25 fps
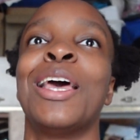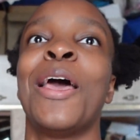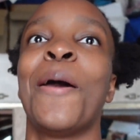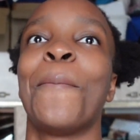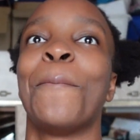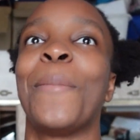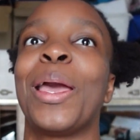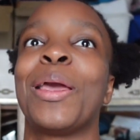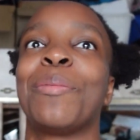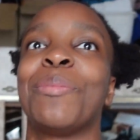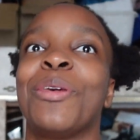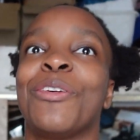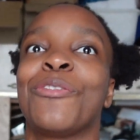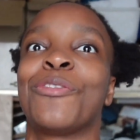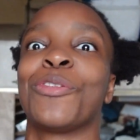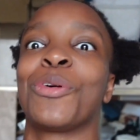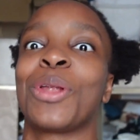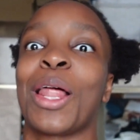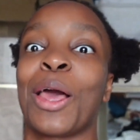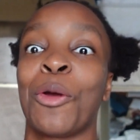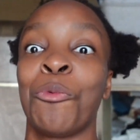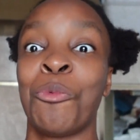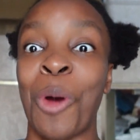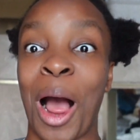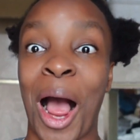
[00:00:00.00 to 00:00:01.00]
make me feel
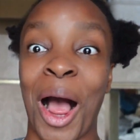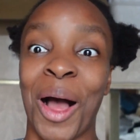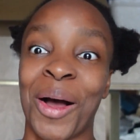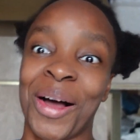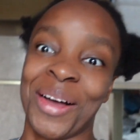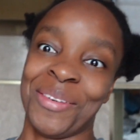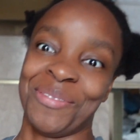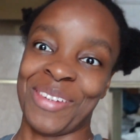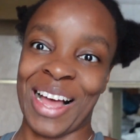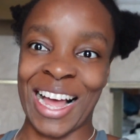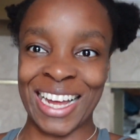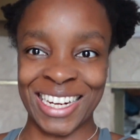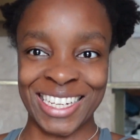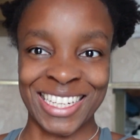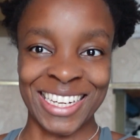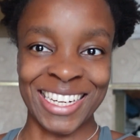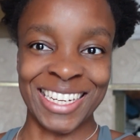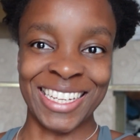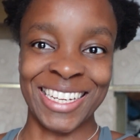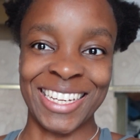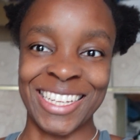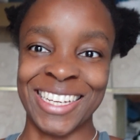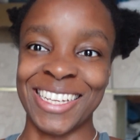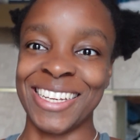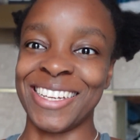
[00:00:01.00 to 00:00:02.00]
like wow, I'm
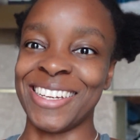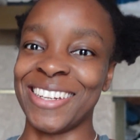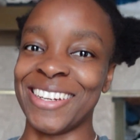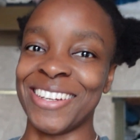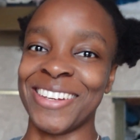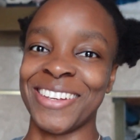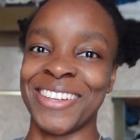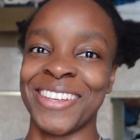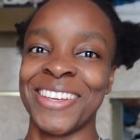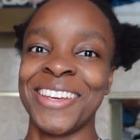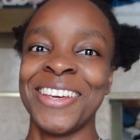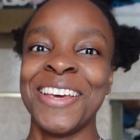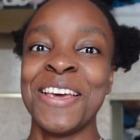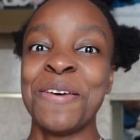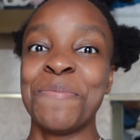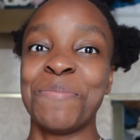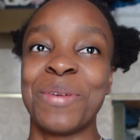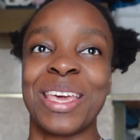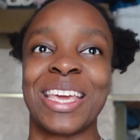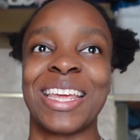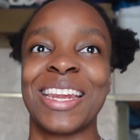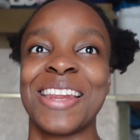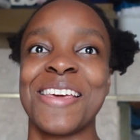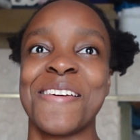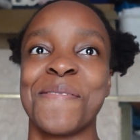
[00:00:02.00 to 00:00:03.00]
actually
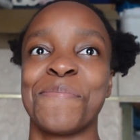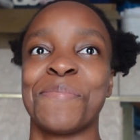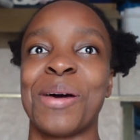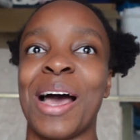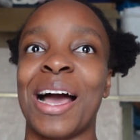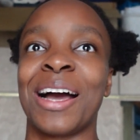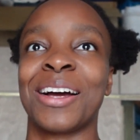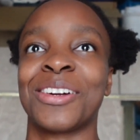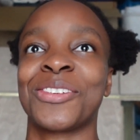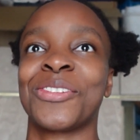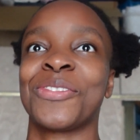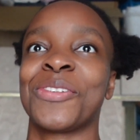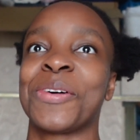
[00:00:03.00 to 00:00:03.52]
making an impact.